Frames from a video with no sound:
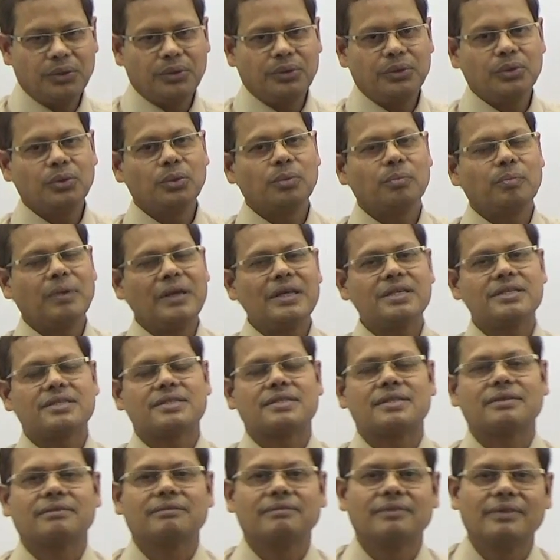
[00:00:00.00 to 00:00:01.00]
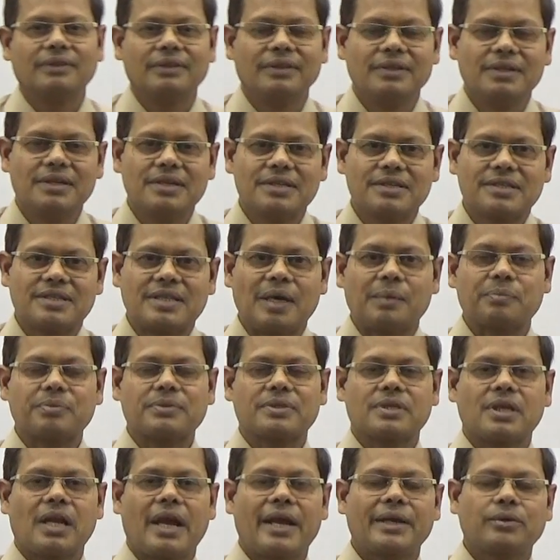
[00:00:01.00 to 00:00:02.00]
you please
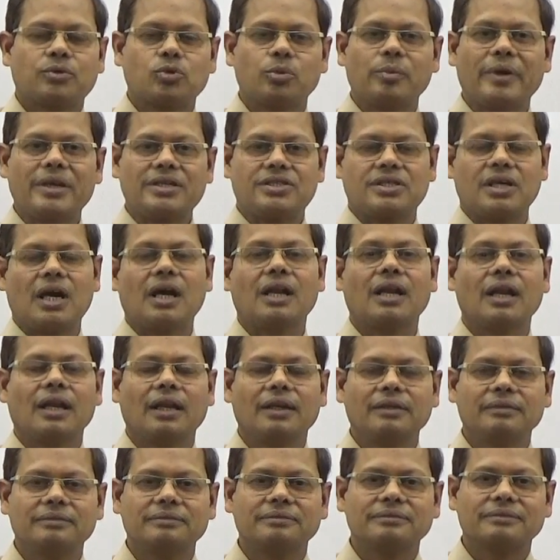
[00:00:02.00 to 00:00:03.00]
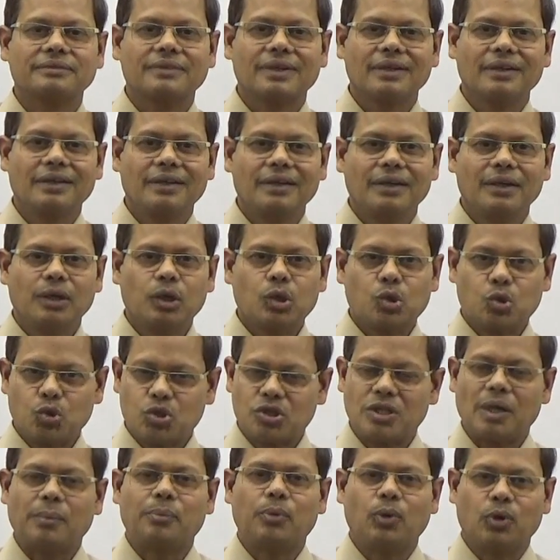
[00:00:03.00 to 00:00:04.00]
subscribe to my channel to
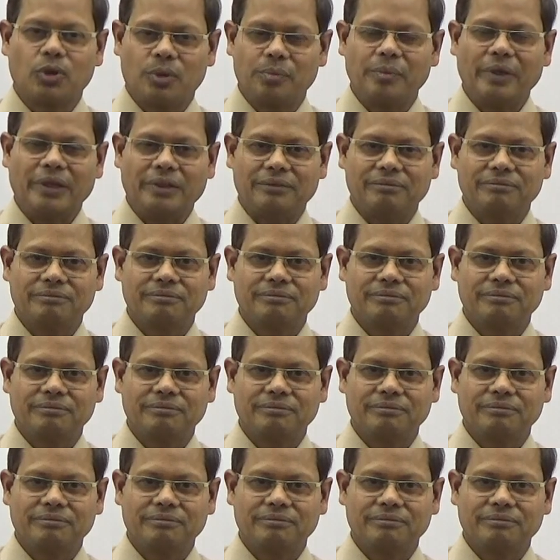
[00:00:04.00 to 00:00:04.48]
support me.